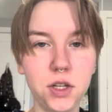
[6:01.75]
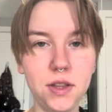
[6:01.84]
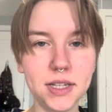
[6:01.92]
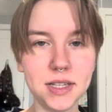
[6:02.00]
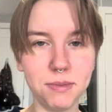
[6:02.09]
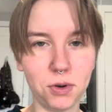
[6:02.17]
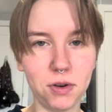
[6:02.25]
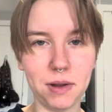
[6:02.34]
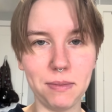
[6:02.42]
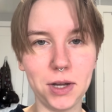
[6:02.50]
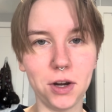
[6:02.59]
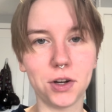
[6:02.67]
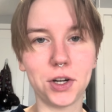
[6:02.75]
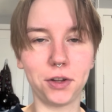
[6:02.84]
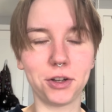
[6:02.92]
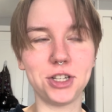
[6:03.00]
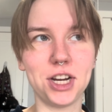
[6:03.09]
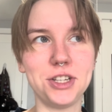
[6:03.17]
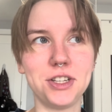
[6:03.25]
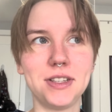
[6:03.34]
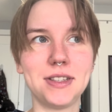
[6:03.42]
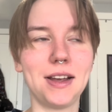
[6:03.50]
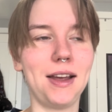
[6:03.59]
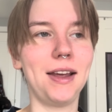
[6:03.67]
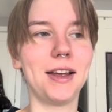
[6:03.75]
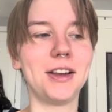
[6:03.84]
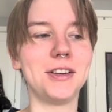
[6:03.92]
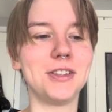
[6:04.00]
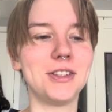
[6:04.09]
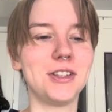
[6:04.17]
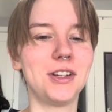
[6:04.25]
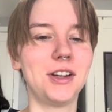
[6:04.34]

things that motivate me are color changes and